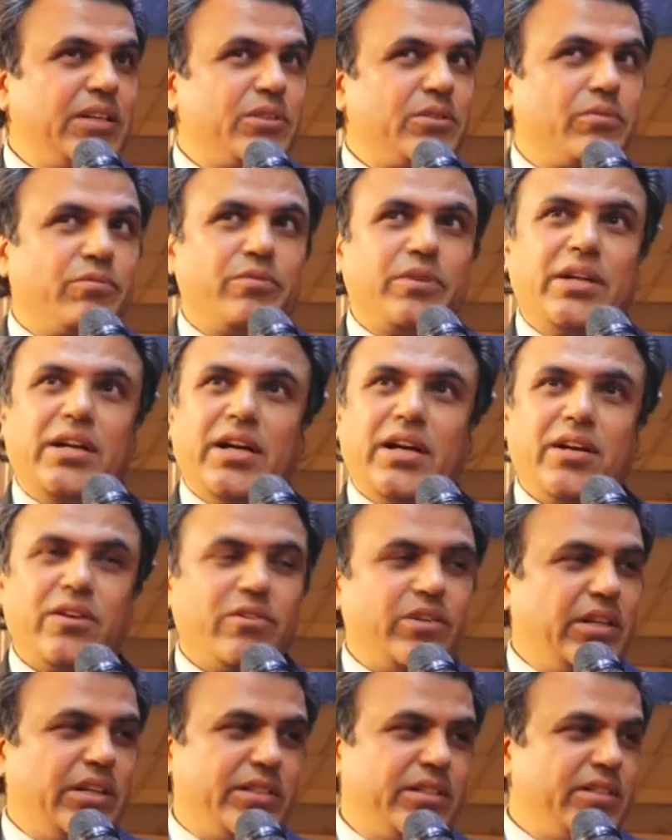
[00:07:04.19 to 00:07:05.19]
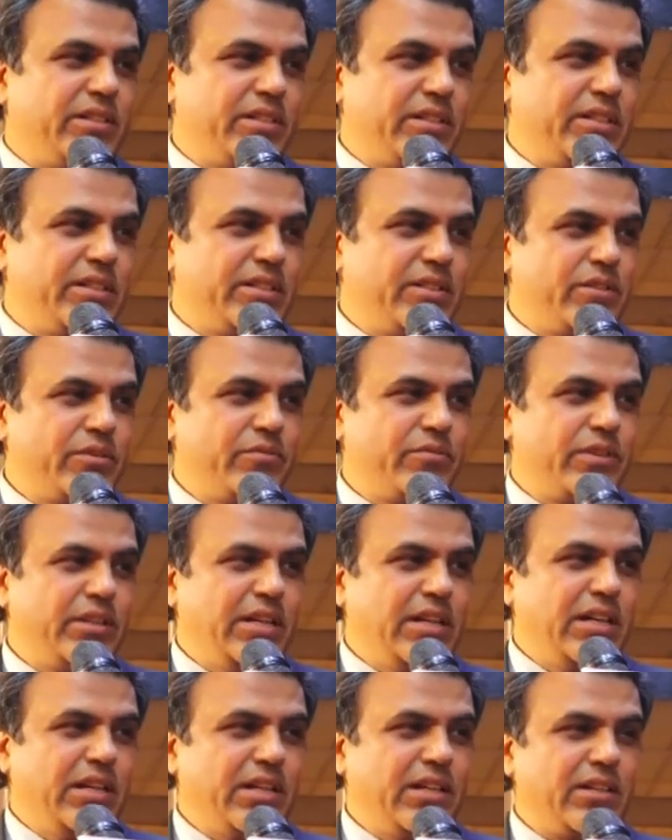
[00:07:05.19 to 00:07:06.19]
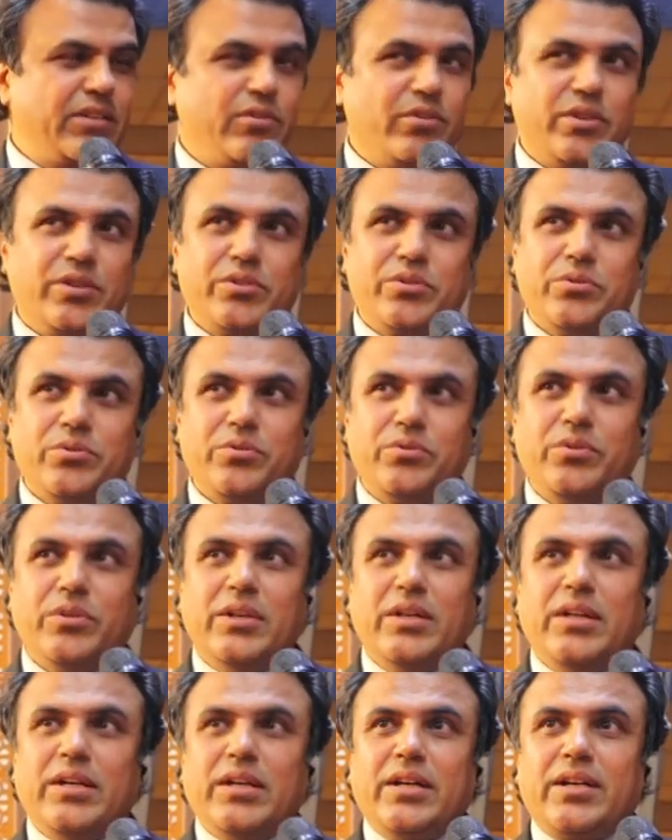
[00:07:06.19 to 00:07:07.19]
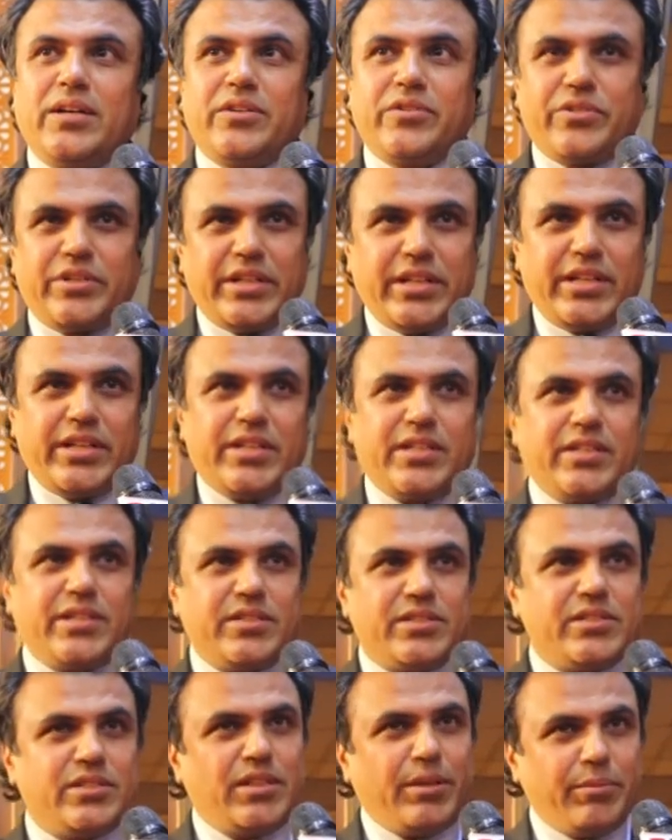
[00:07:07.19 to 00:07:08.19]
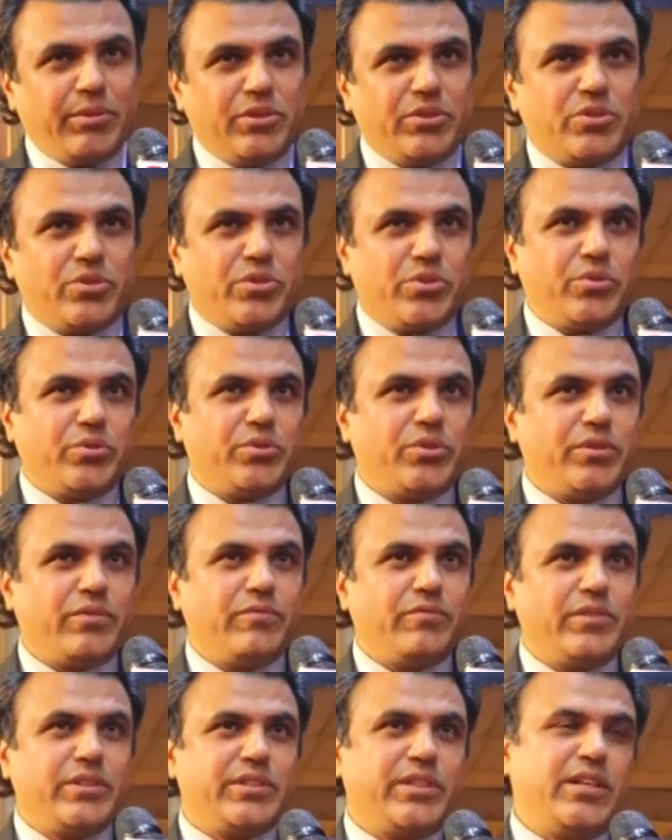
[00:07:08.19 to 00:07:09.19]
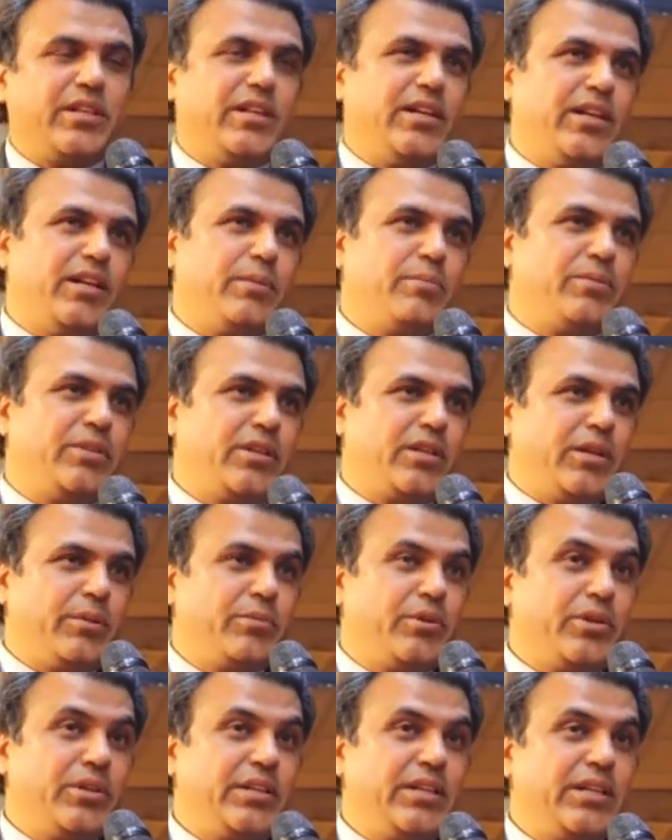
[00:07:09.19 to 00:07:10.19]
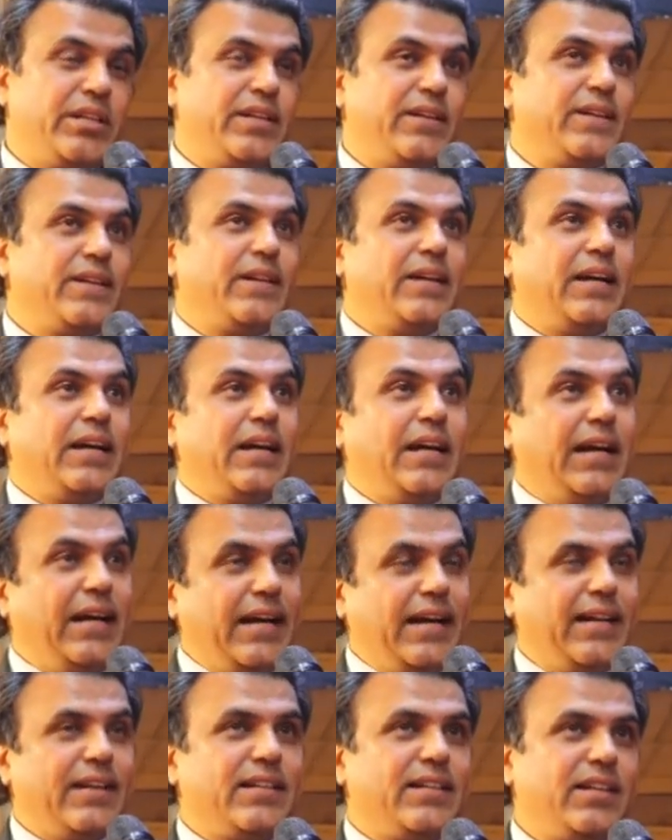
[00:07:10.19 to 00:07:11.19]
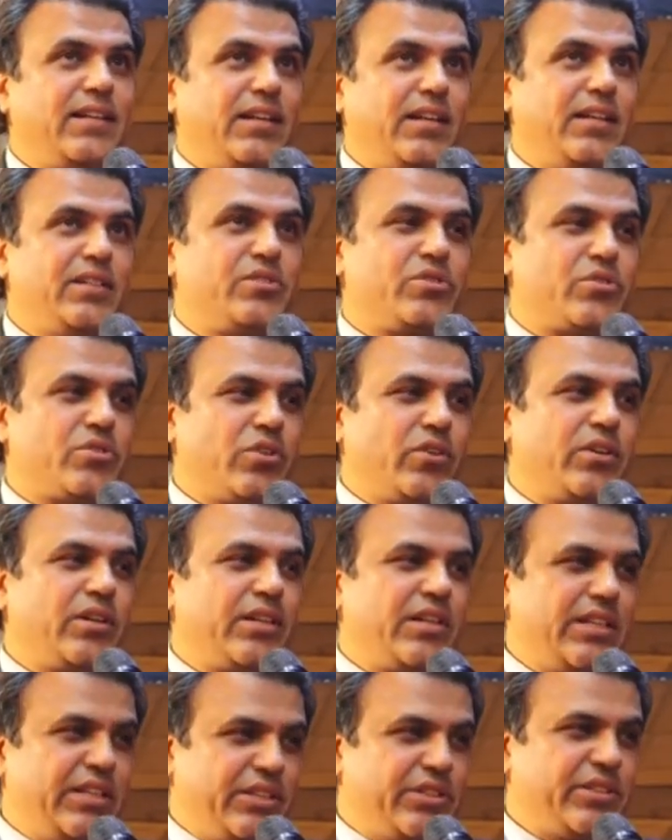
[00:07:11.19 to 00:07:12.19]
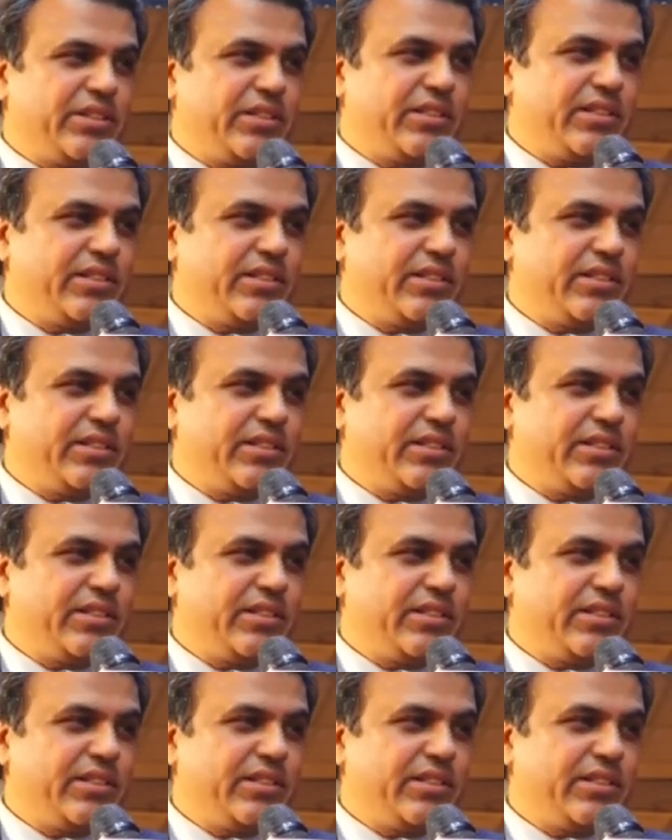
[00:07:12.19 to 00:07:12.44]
So we are on it. So we are going to create some institution which can help the community and a stronger nation.